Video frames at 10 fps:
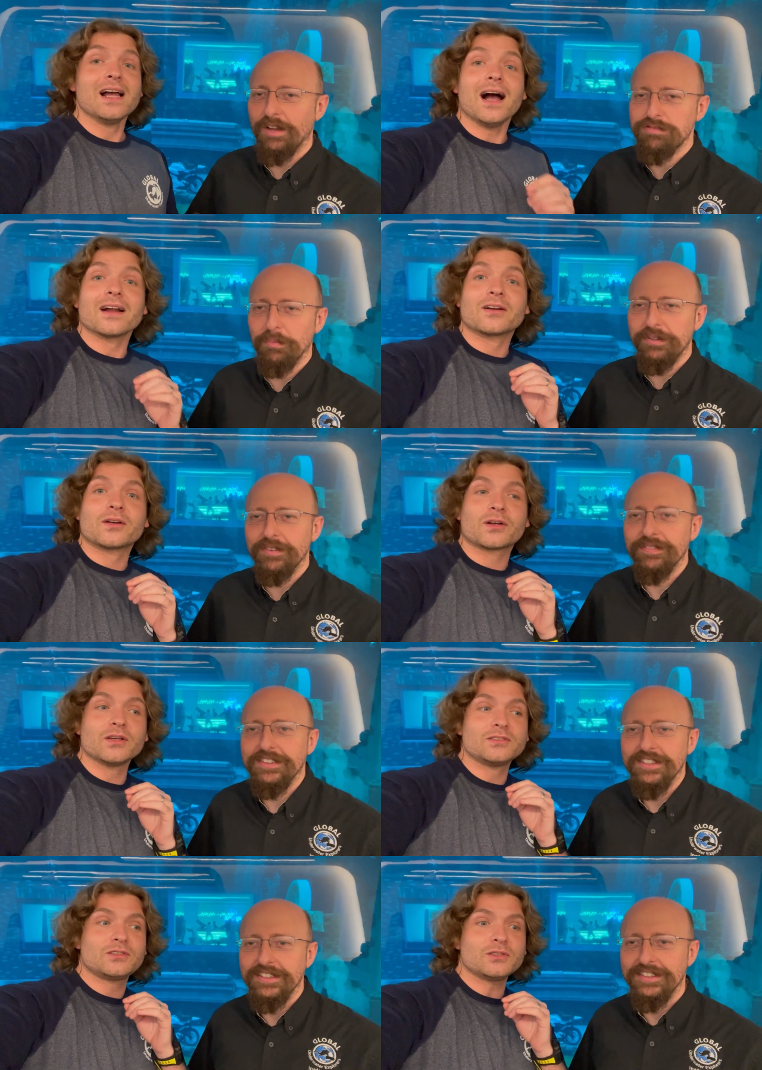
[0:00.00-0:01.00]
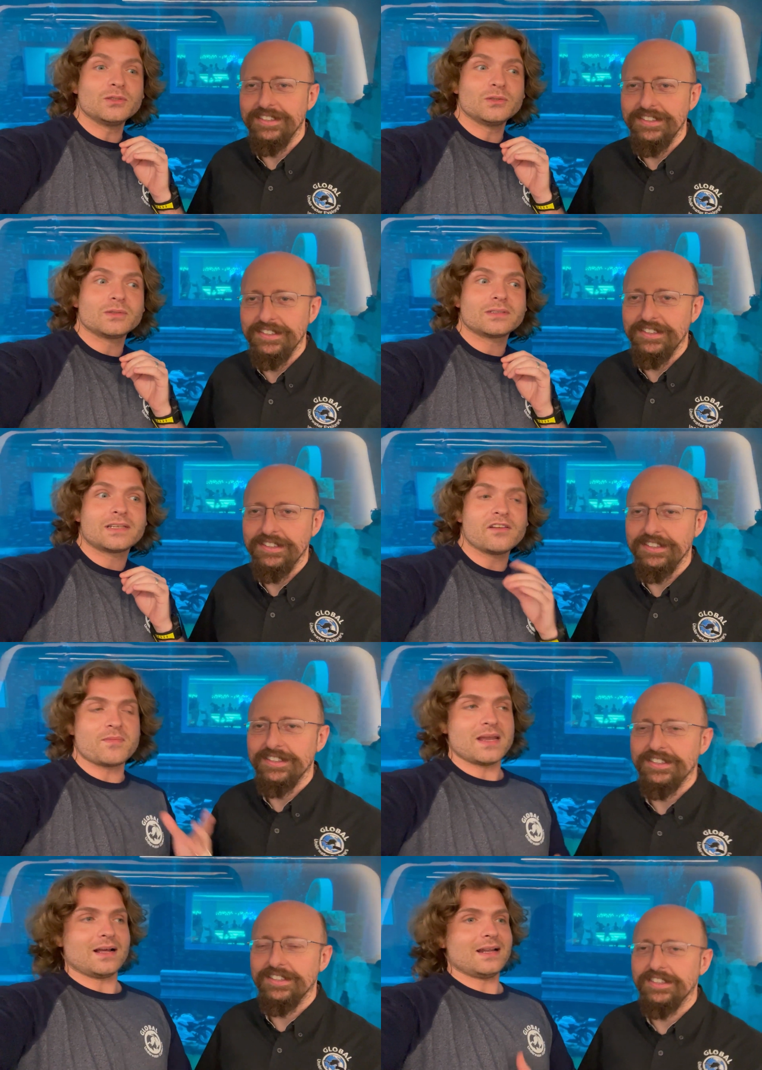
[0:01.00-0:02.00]
Speaker 1: No problem. Could you give
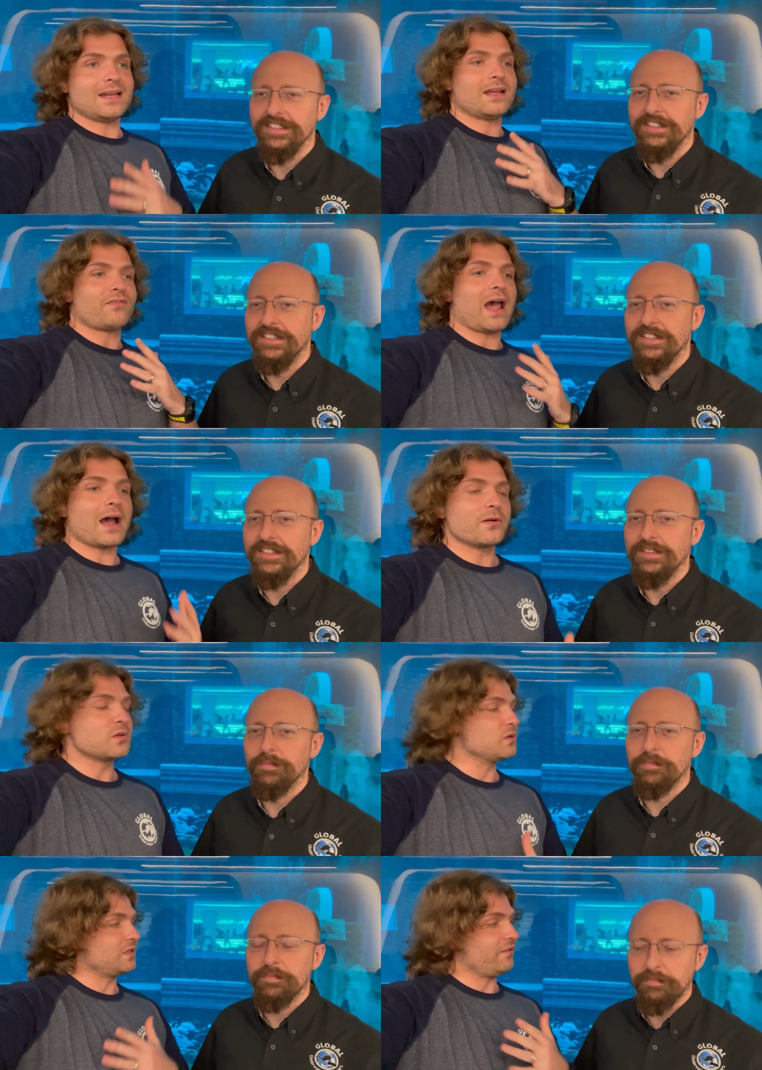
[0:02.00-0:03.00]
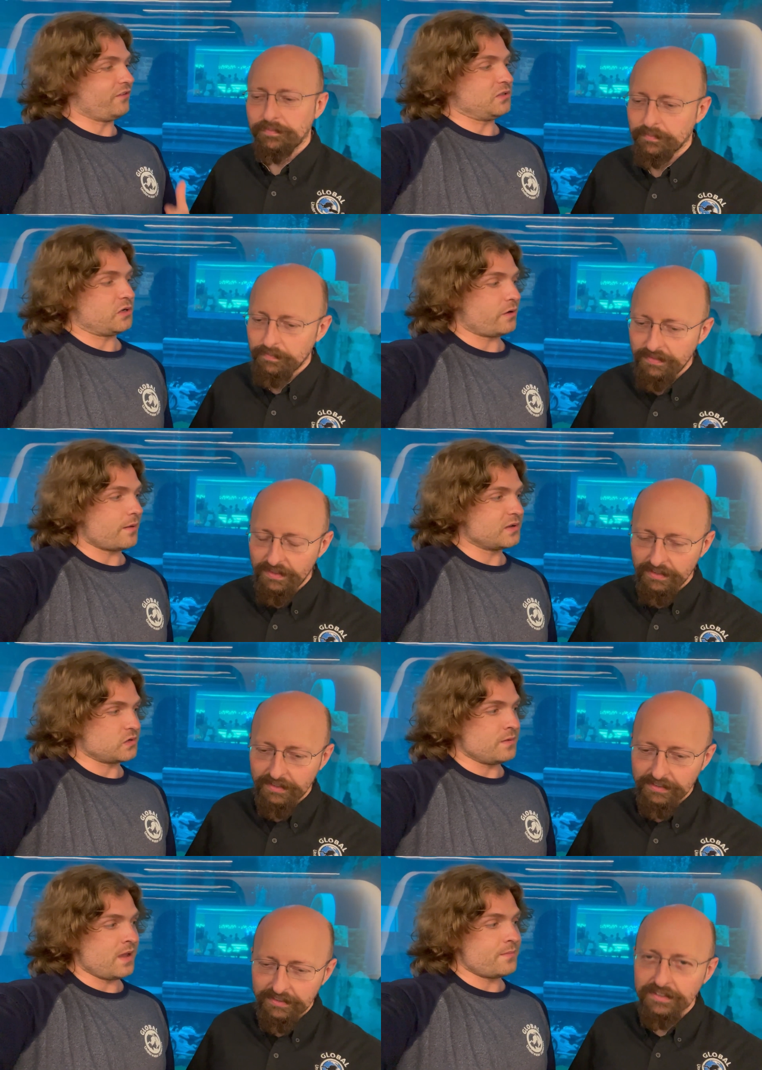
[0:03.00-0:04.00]
me an idea of how you see
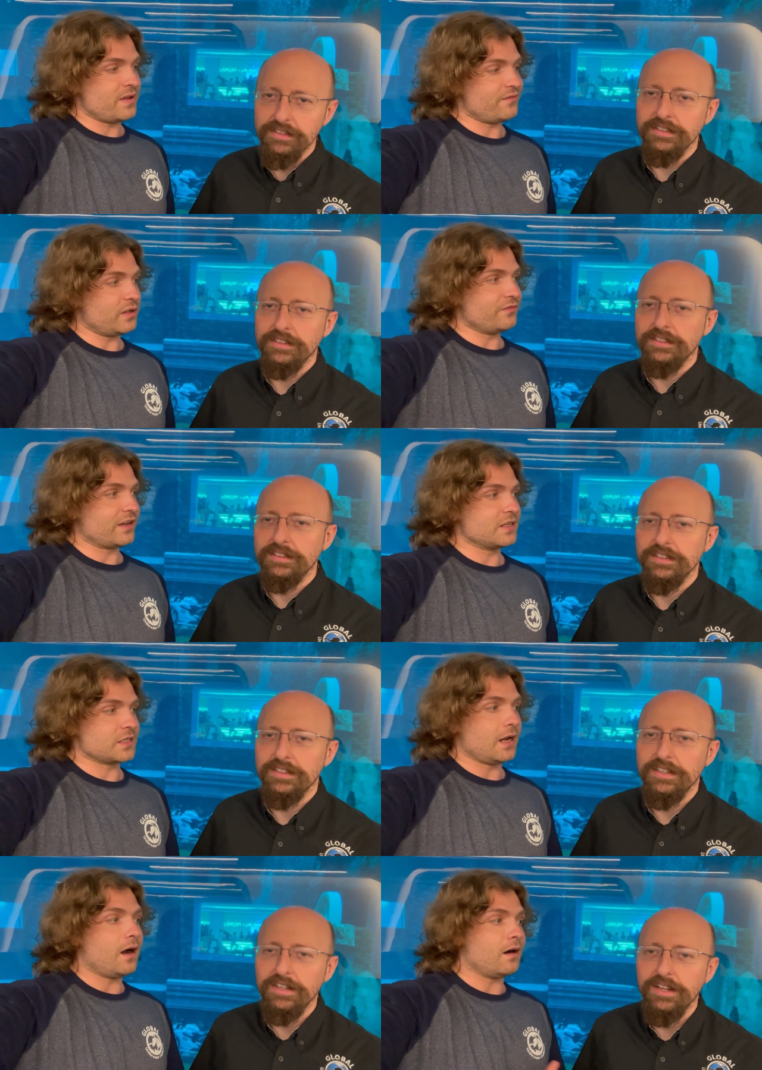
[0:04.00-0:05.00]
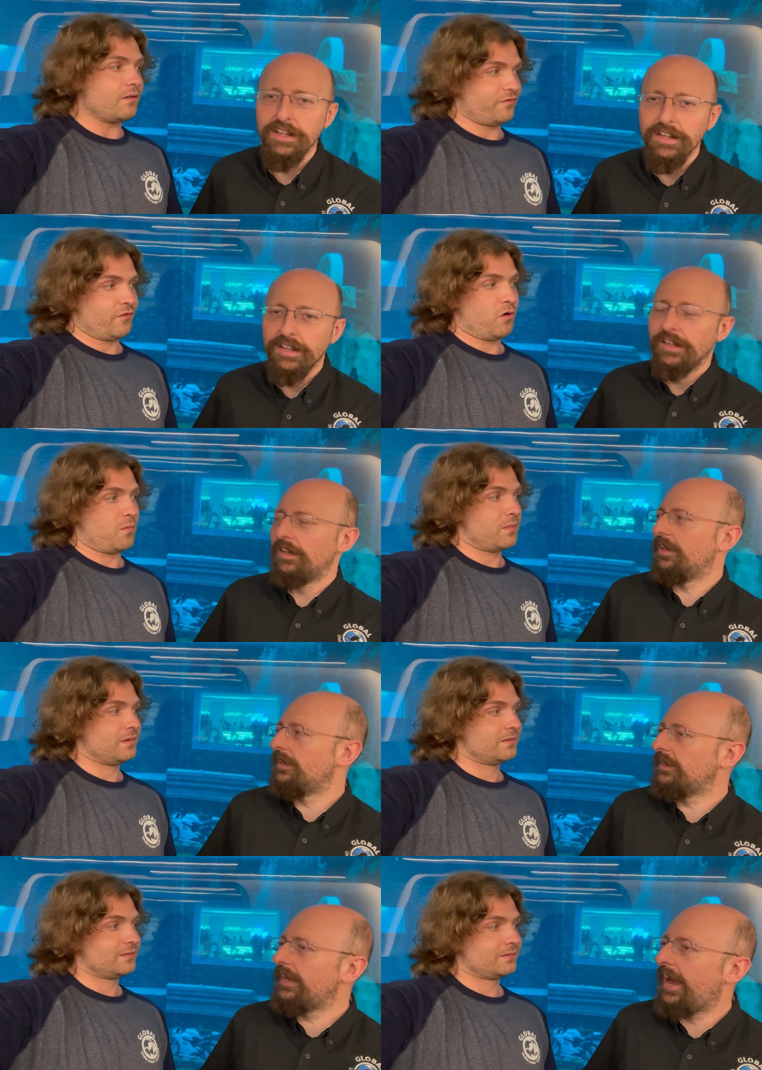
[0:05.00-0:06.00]
photogrammetry maybe evolving as an art form?
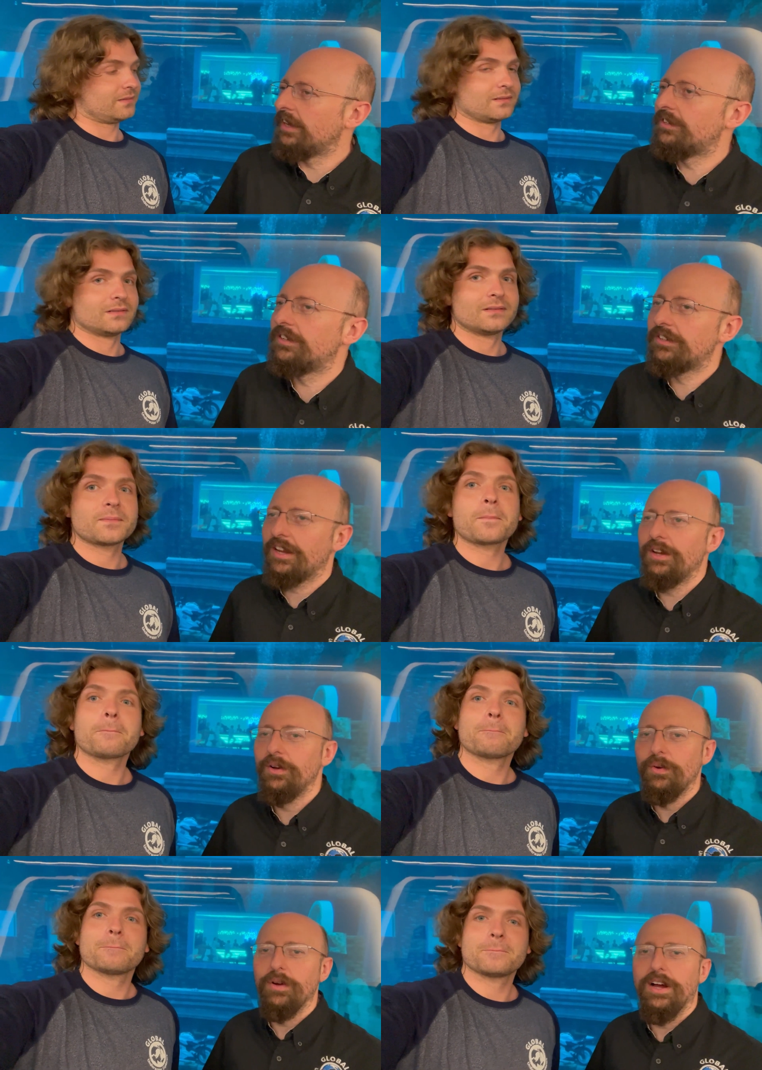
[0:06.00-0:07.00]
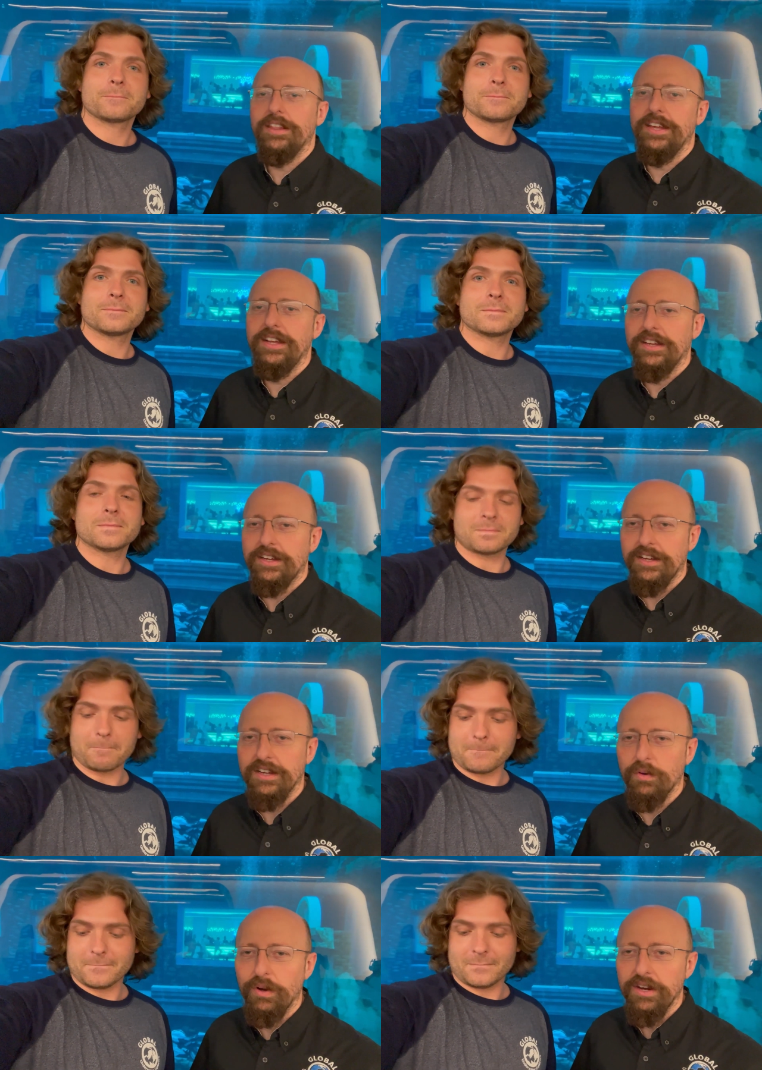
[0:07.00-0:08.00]
Speaker 2: Yes. So I think
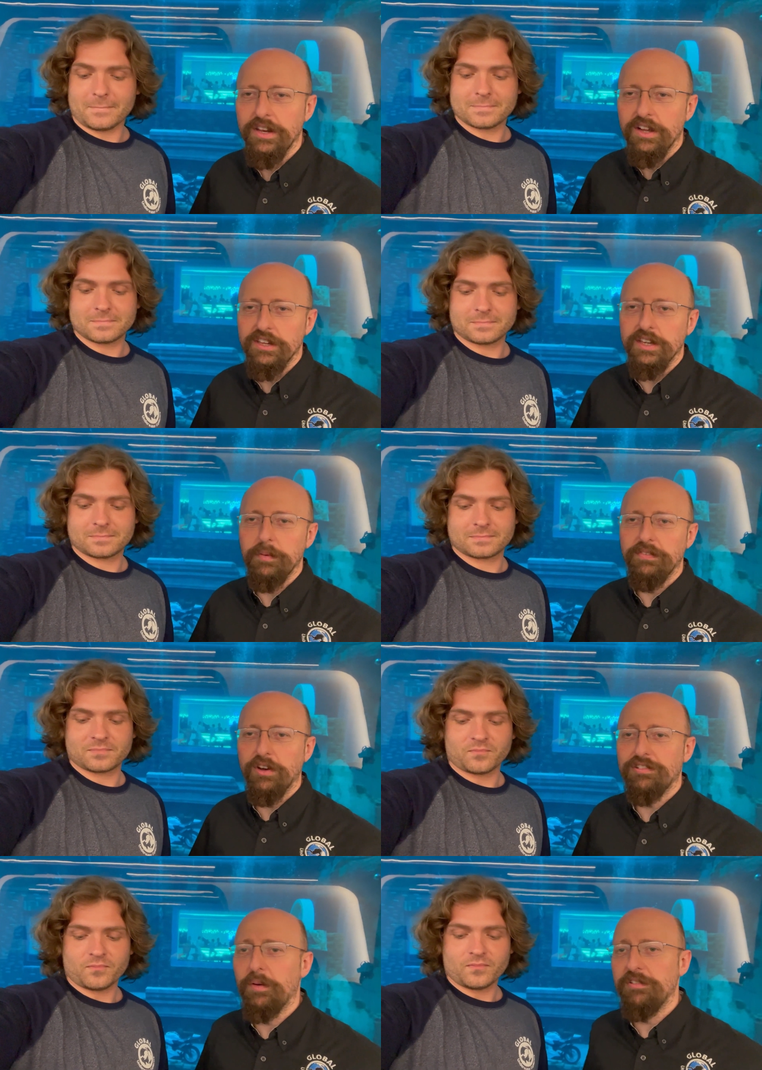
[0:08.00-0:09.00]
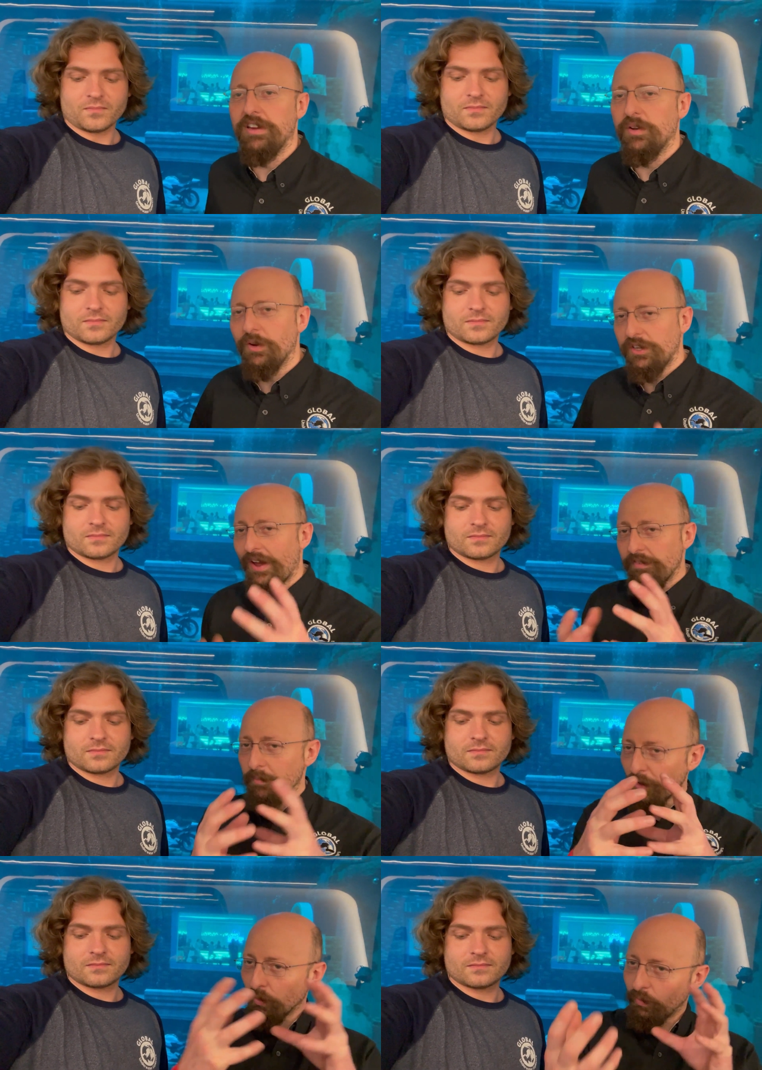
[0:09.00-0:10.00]
one of the nice things about photogrammetry is once you have a
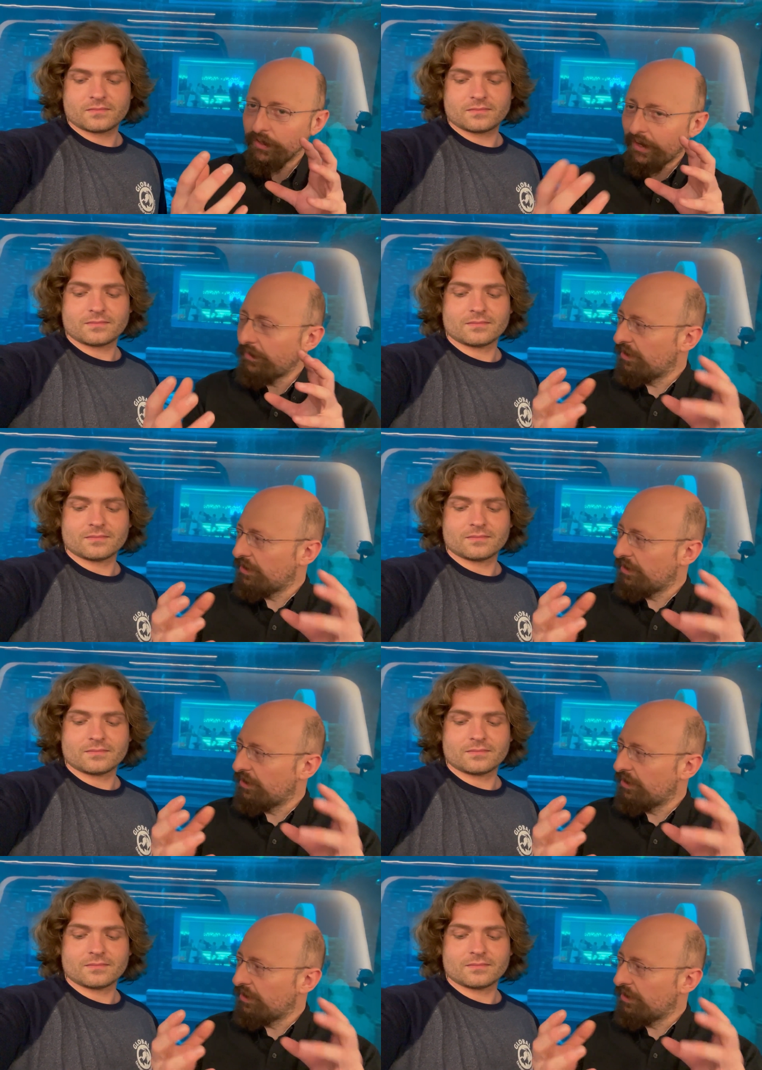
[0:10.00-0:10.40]
model, once you have a